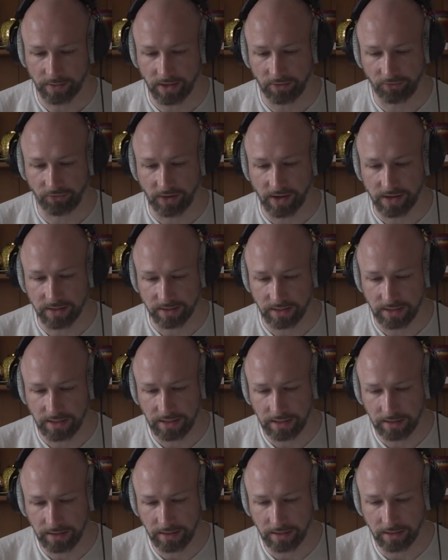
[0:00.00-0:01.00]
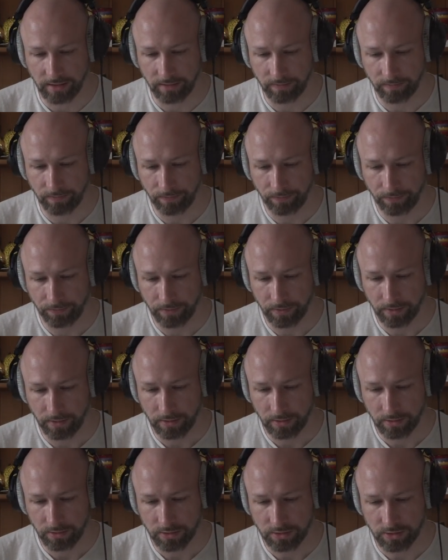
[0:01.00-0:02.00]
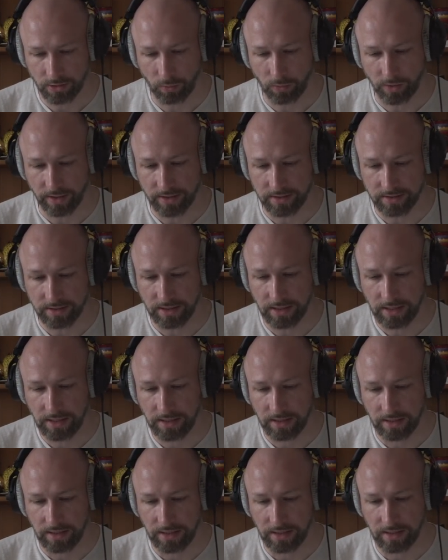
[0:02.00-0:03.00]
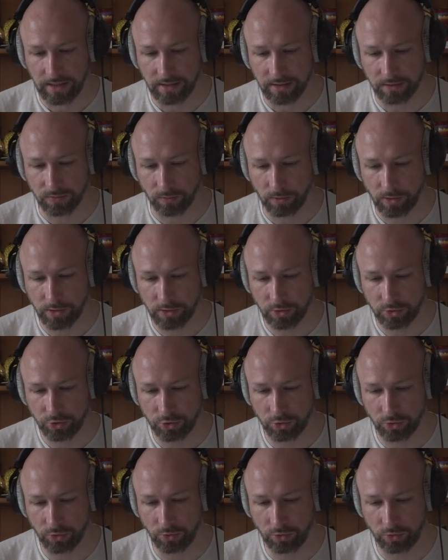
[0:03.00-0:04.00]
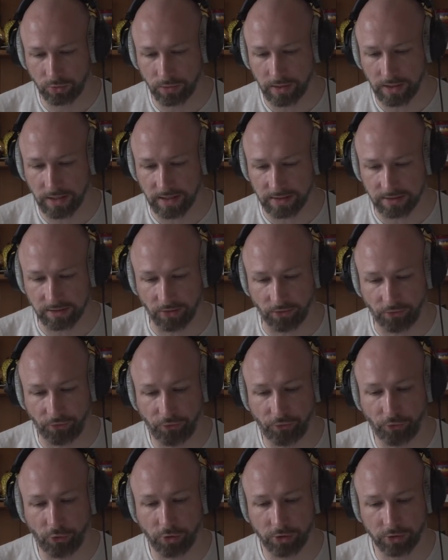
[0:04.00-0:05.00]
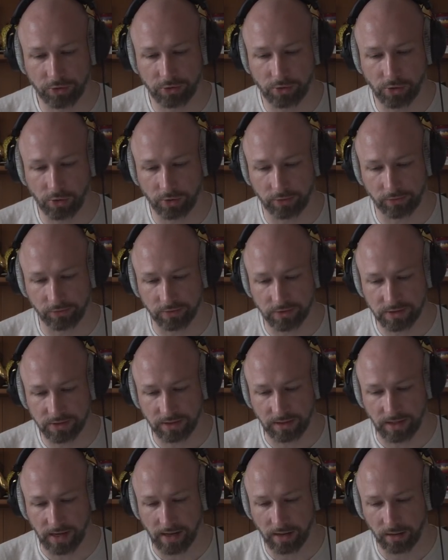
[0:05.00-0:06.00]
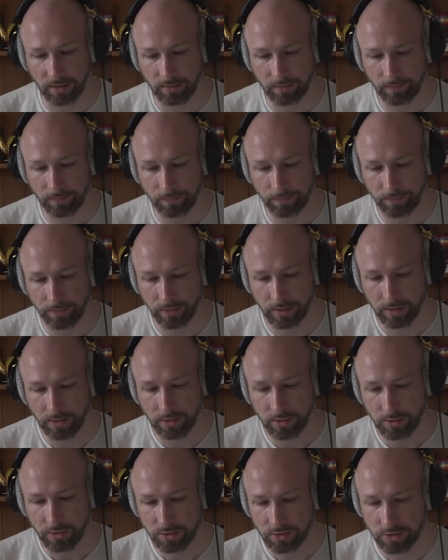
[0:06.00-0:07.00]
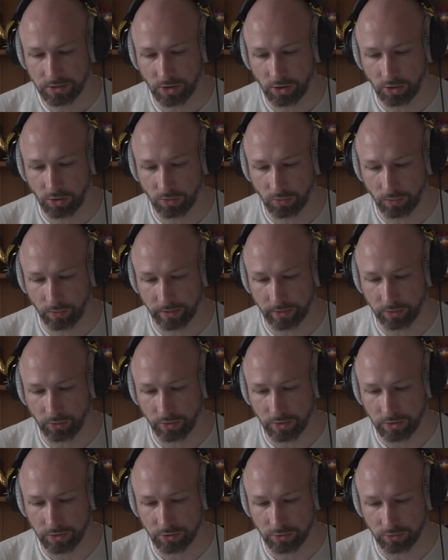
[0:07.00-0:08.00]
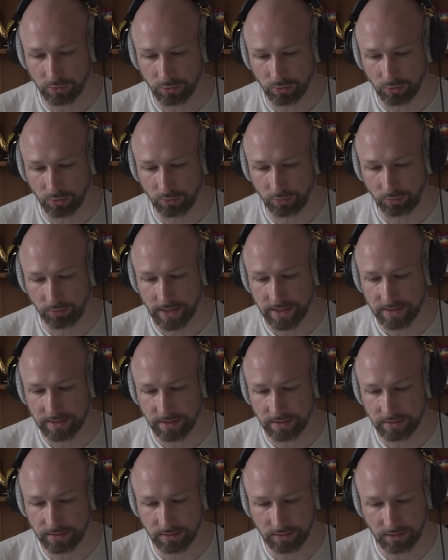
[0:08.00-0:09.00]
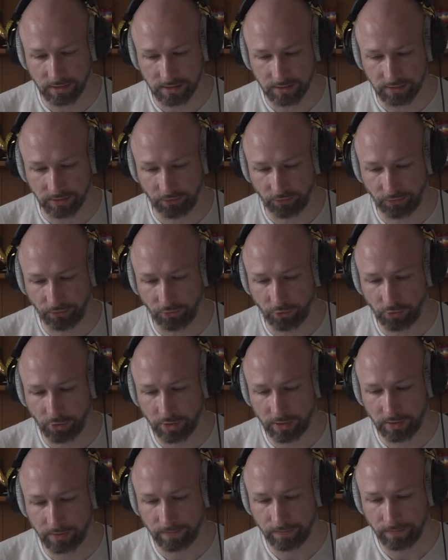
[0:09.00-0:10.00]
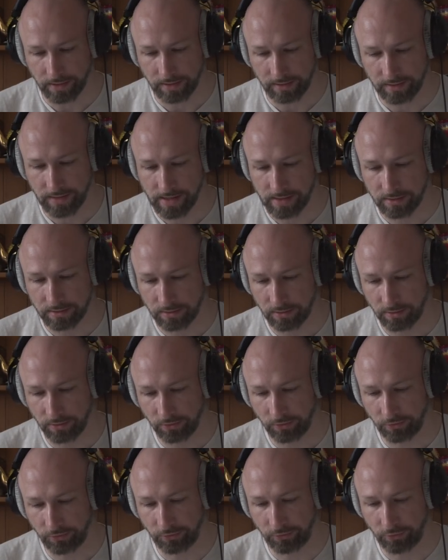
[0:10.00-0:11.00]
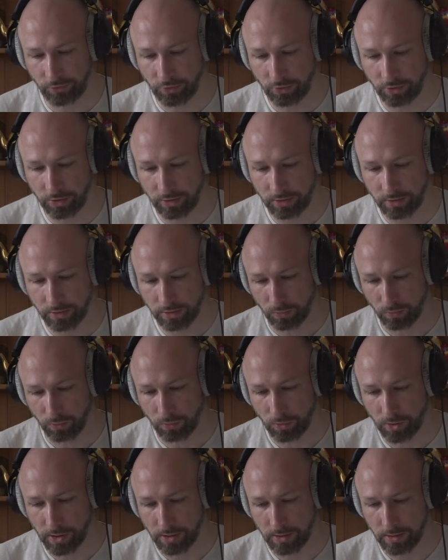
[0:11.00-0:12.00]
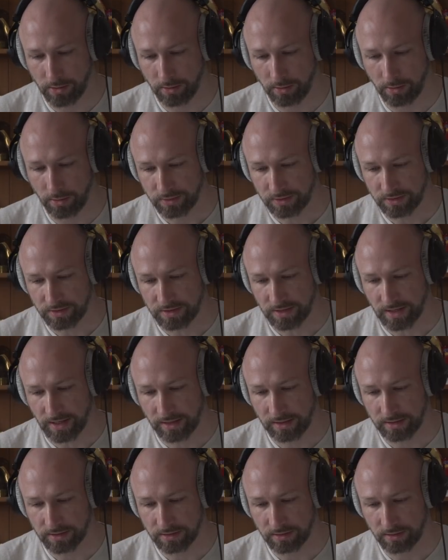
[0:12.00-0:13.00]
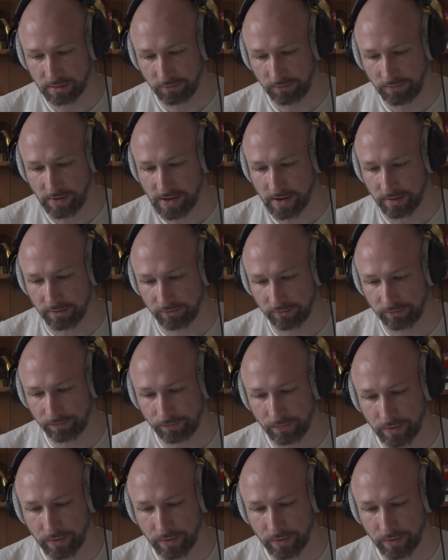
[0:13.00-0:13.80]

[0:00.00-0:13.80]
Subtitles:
and find E here. So what is E? E is 1, 2, 3. It's the 4th note of the scale. So we're going to write it as a 4, like that. 4, 1, 6, 5.